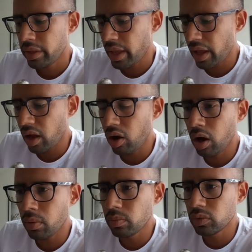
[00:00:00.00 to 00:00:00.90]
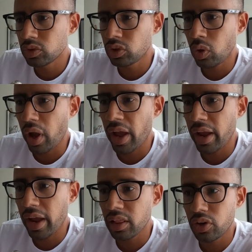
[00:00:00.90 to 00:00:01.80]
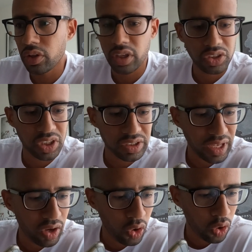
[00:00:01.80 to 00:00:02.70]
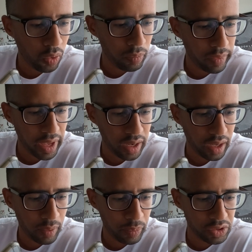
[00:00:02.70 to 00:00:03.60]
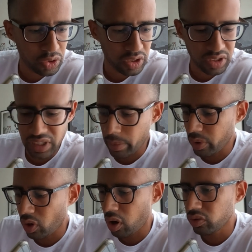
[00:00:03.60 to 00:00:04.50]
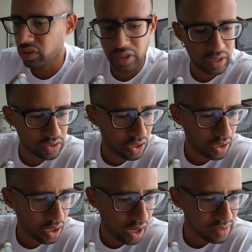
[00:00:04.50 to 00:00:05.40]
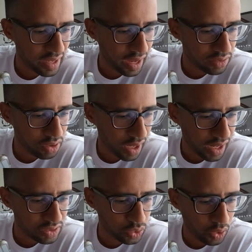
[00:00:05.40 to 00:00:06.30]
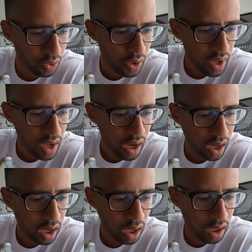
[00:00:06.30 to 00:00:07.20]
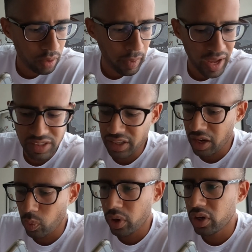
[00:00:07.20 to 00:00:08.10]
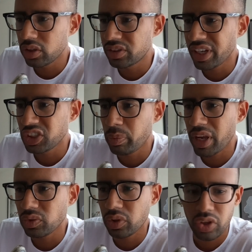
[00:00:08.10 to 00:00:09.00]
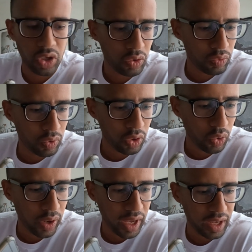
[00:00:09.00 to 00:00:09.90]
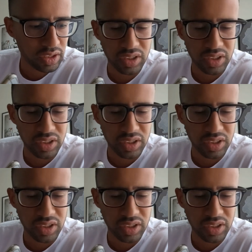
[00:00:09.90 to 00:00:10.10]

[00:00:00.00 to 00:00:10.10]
Yeah, so I literally just got home and Patricia's gave me a call to contact you guys. So I just kind of wanted to touch base with you real quick and